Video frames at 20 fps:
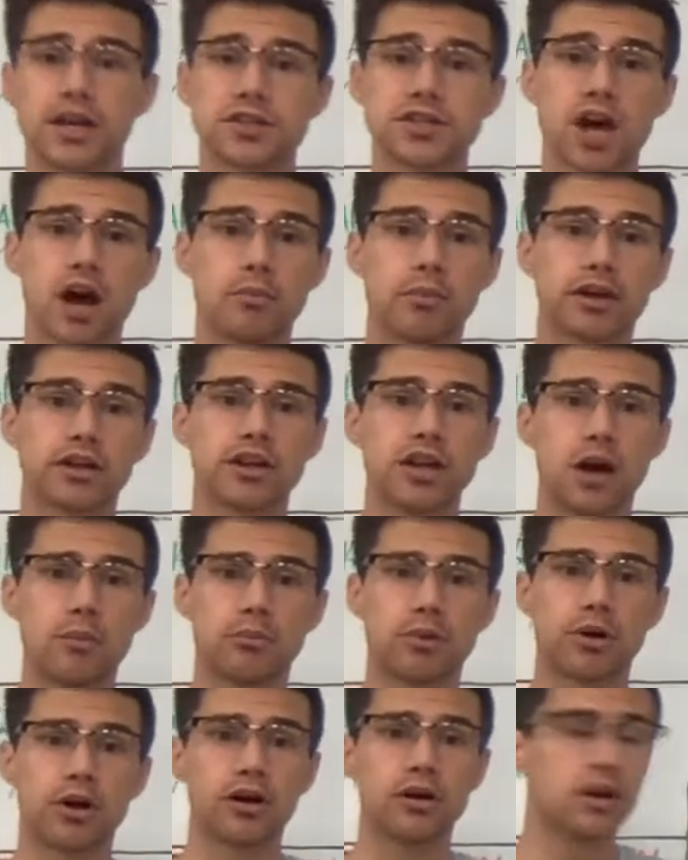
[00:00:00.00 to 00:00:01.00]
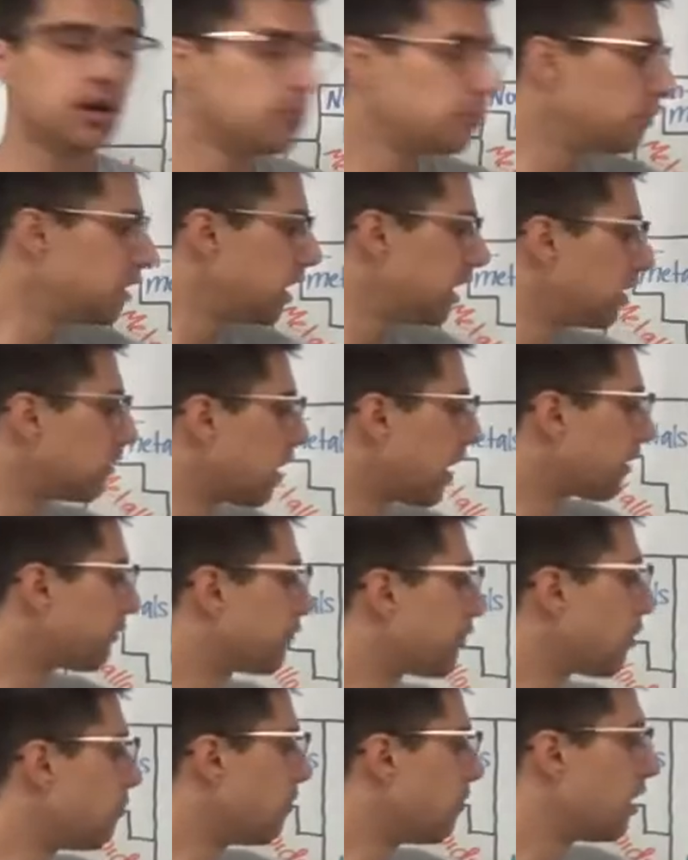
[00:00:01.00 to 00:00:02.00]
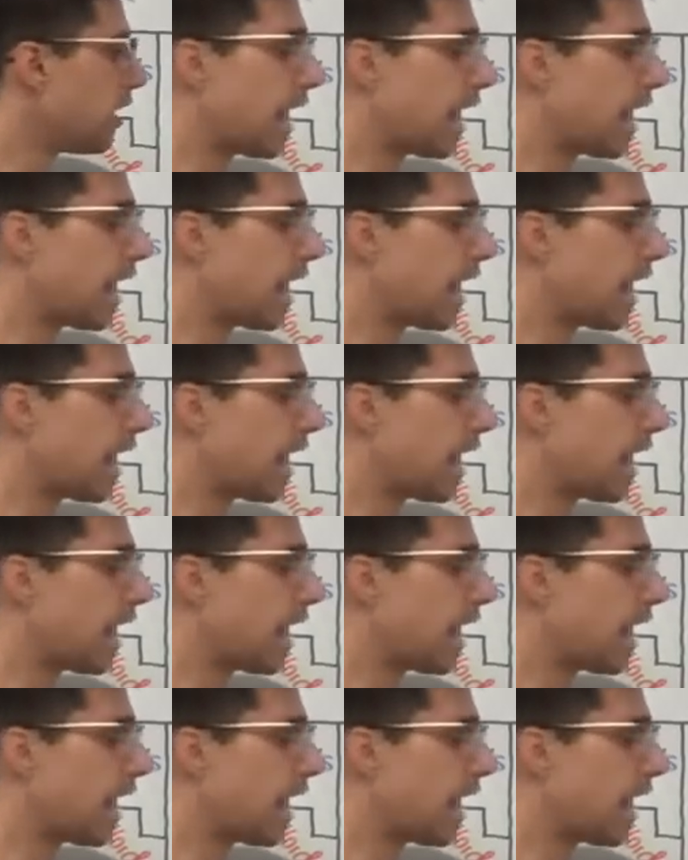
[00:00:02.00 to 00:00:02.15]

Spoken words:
atomic number, meaning like from